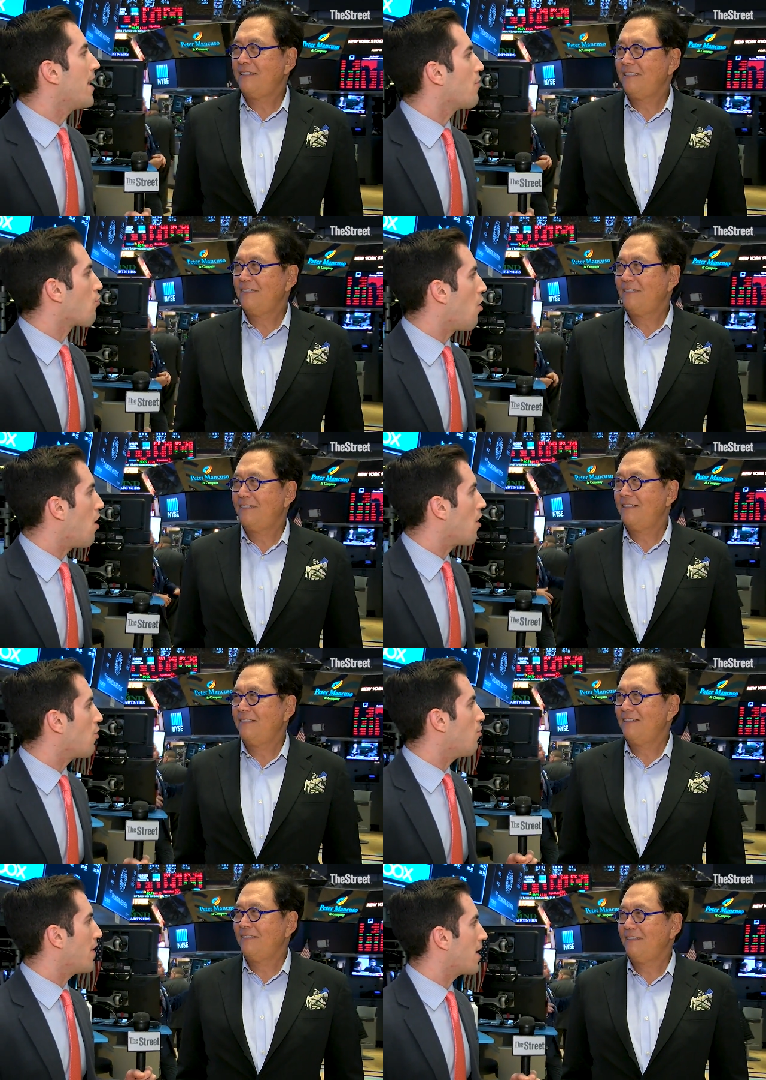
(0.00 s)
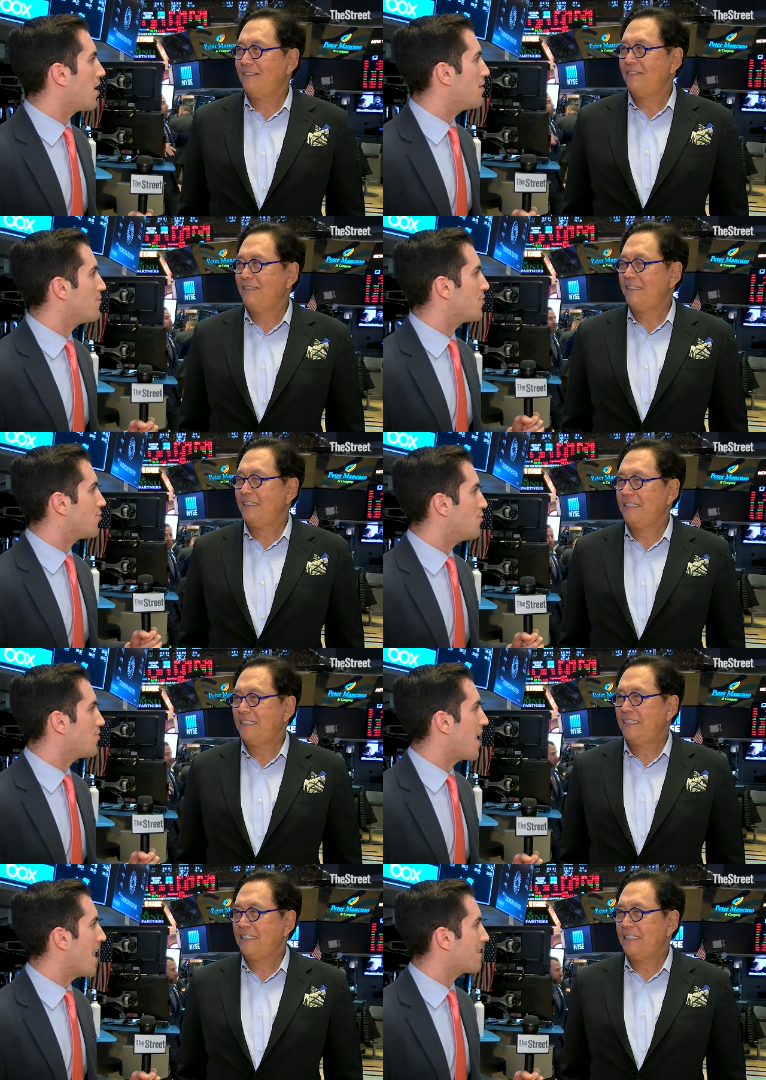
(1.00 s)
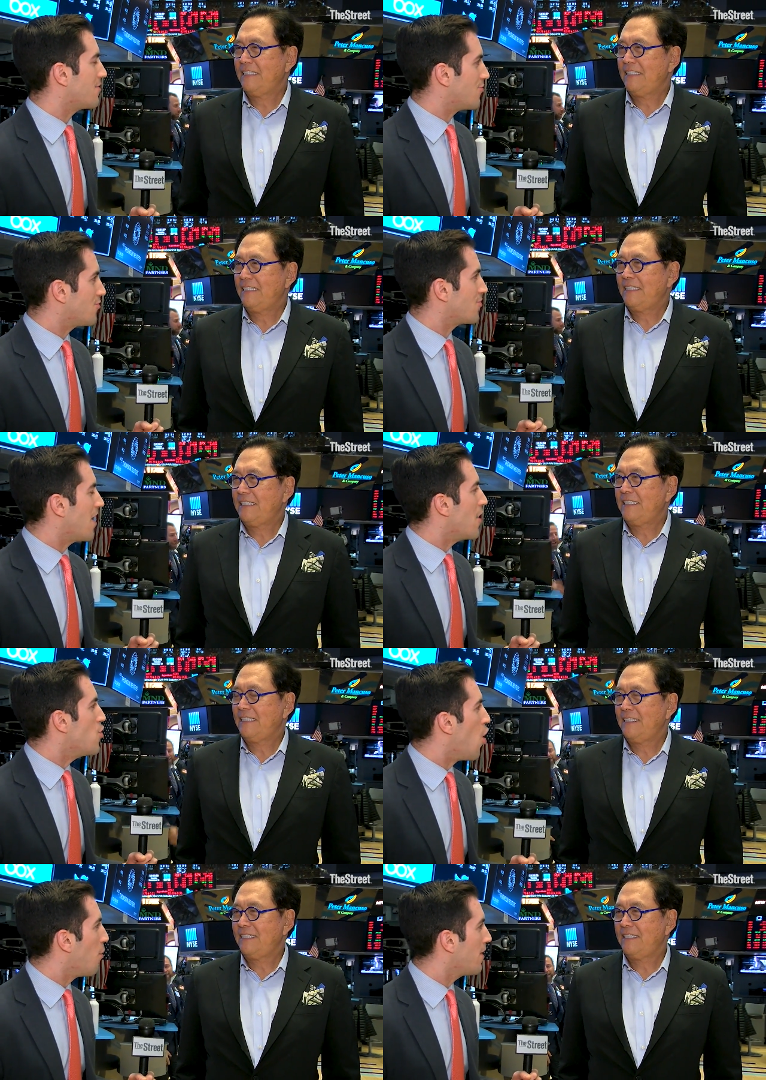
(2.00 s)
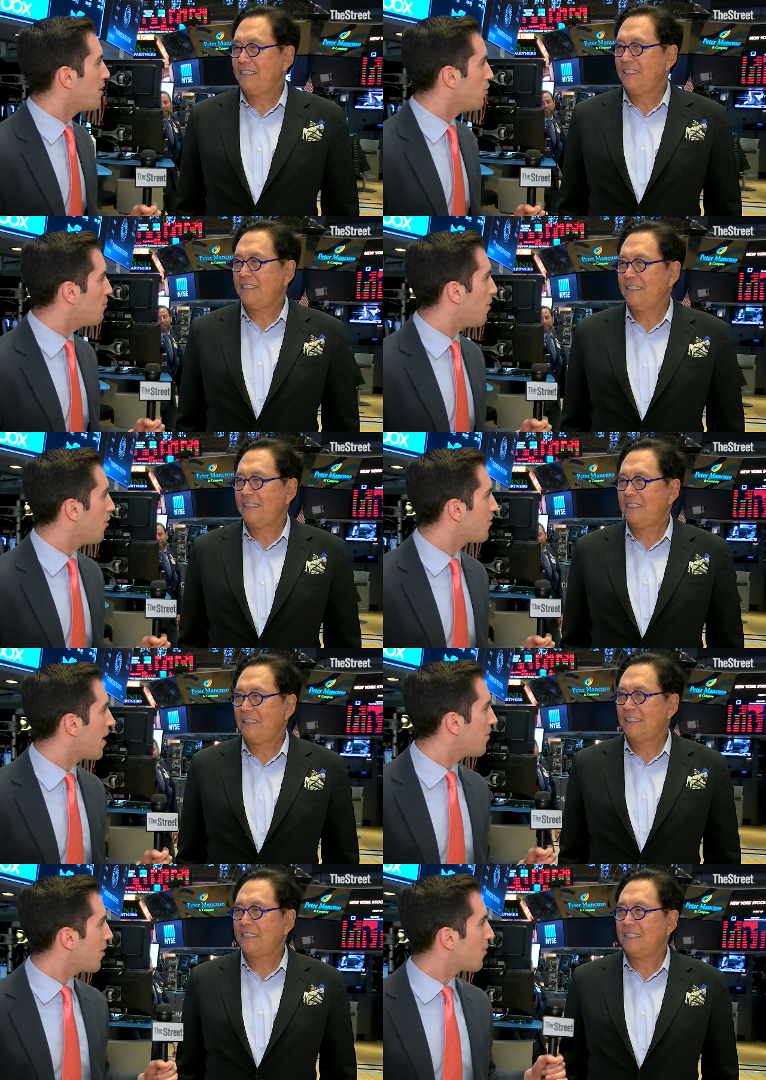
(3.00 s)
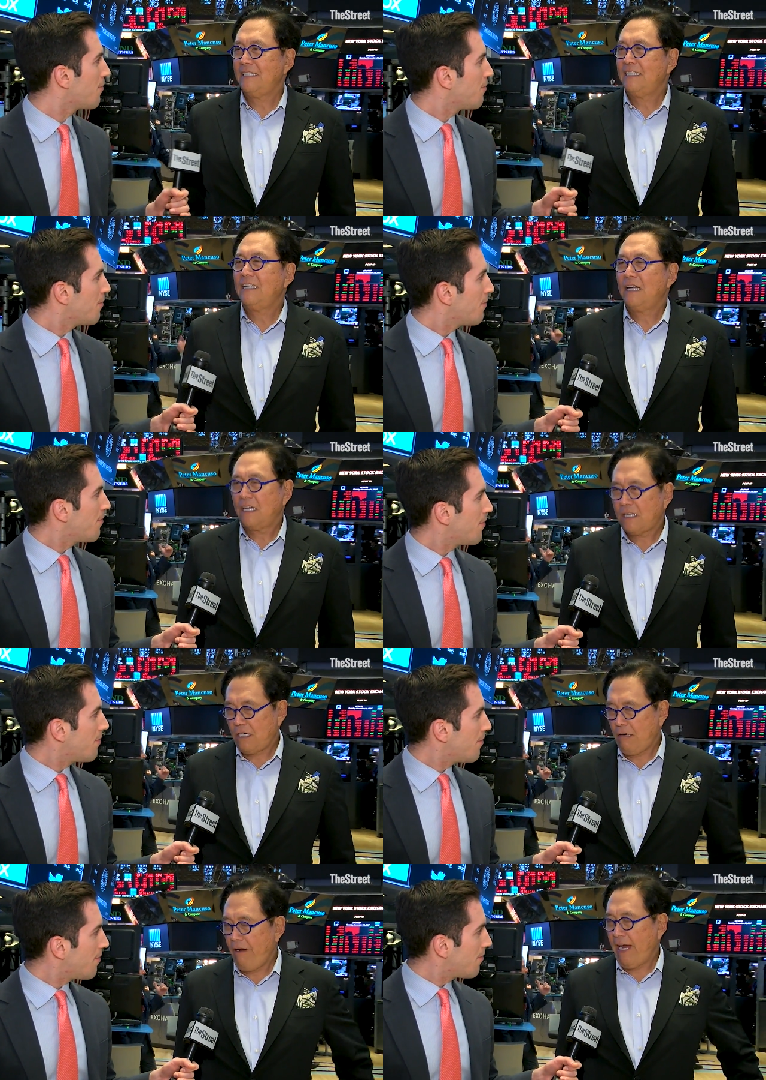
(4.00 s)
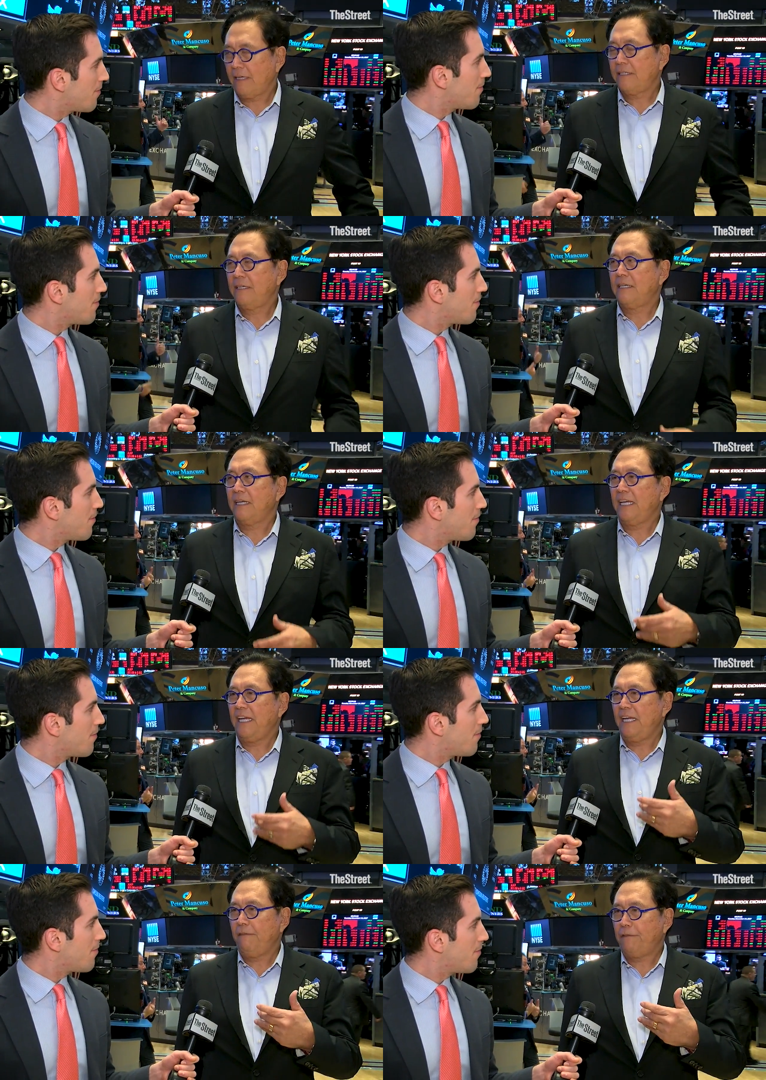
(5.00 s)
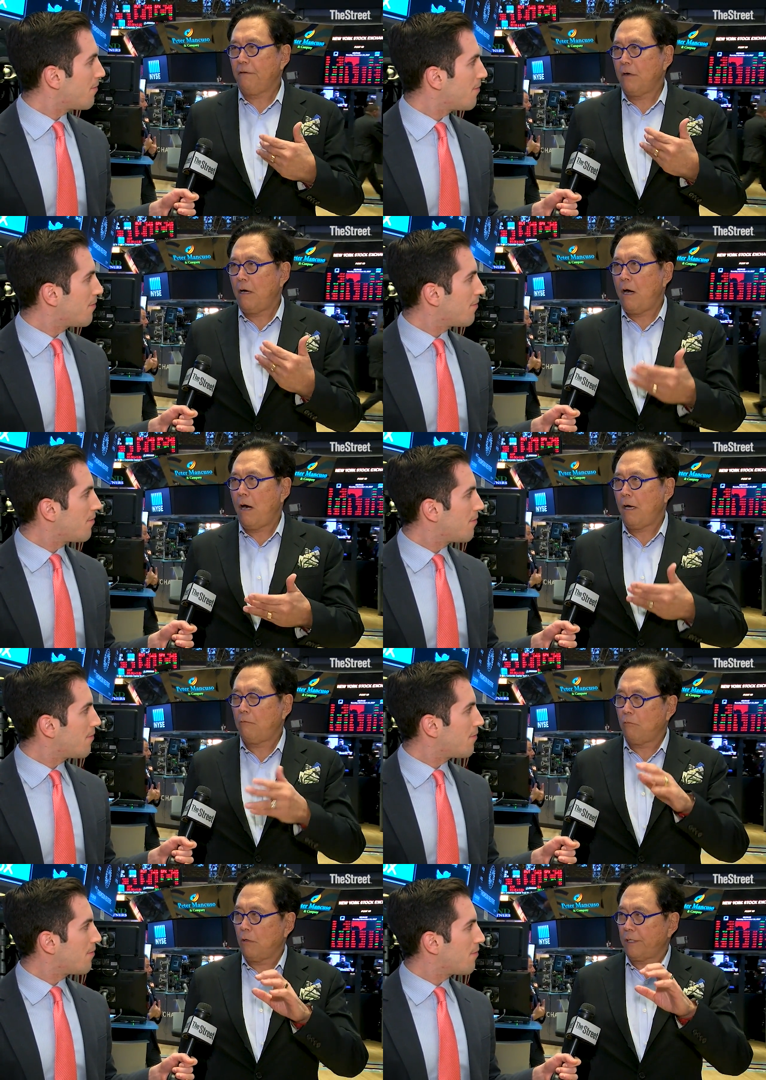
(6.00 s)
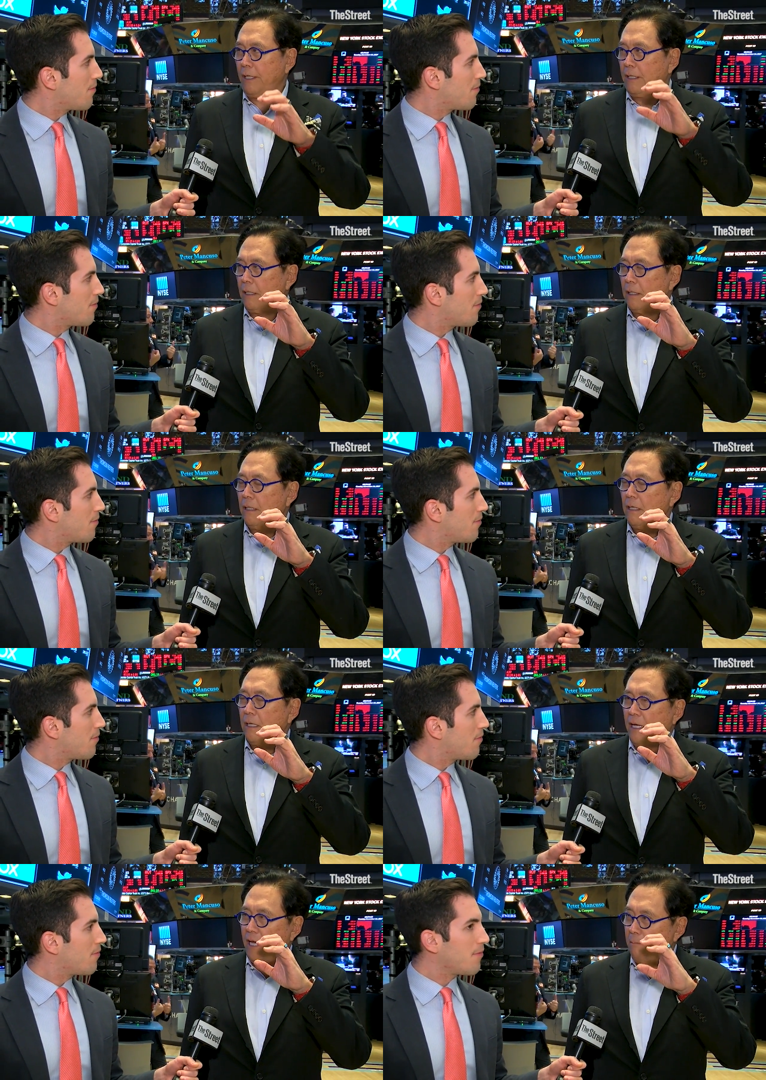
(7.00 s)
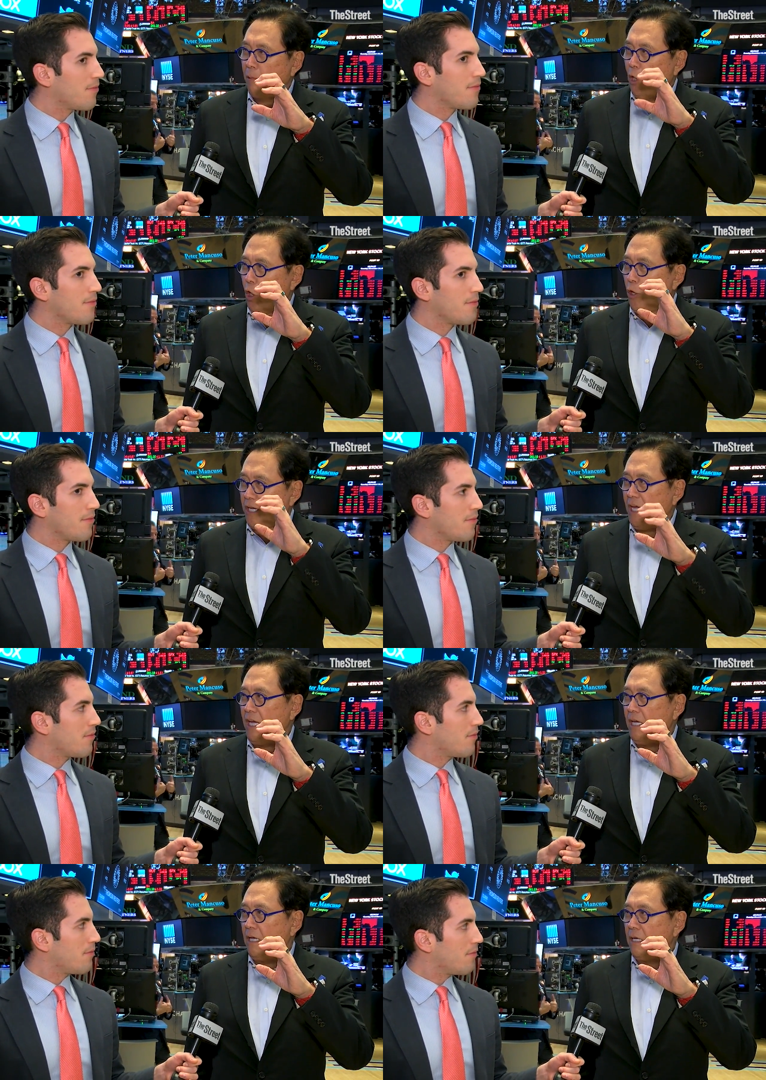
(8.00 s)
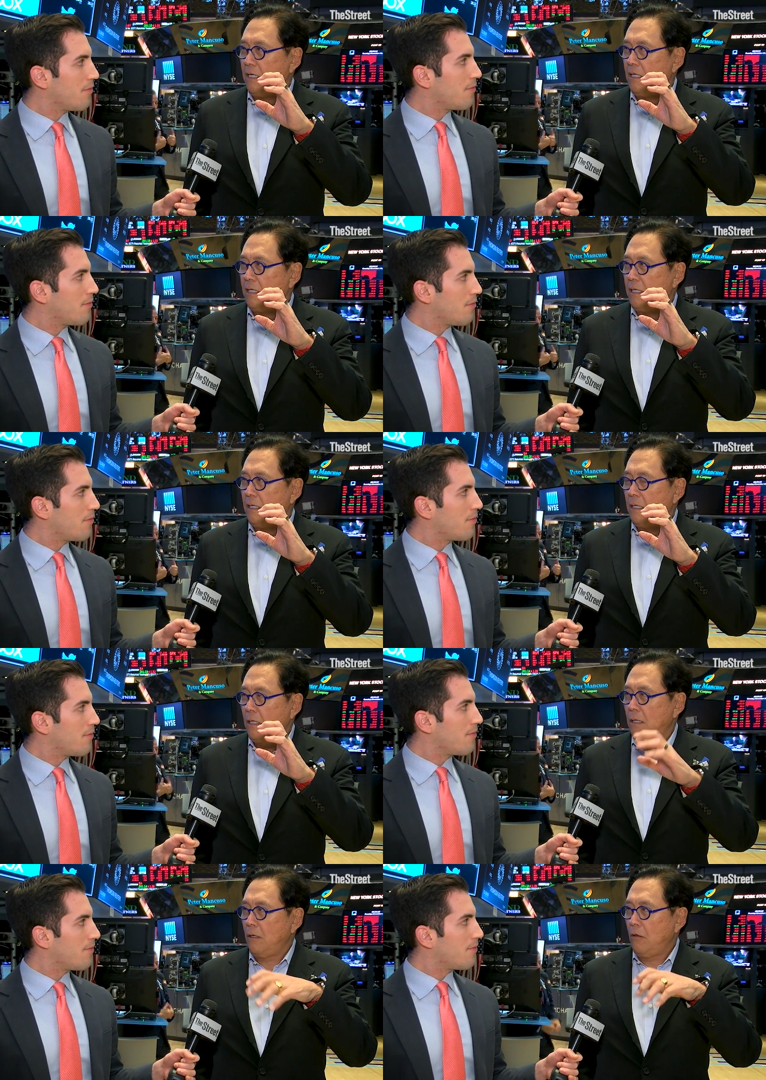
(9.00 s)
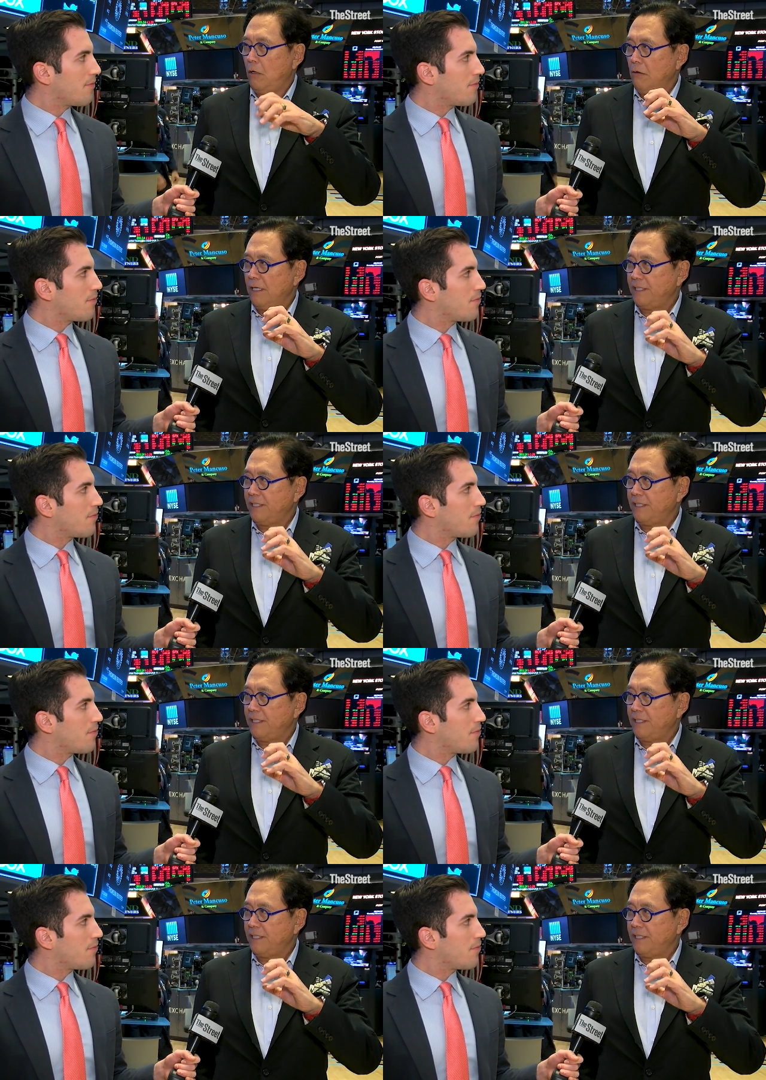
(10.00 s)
Speaker 1: getting wrong when it comes to taxes? Just not knowing the loopholes out there?
Speaker 2: Correct. If you're a hardworking employee or a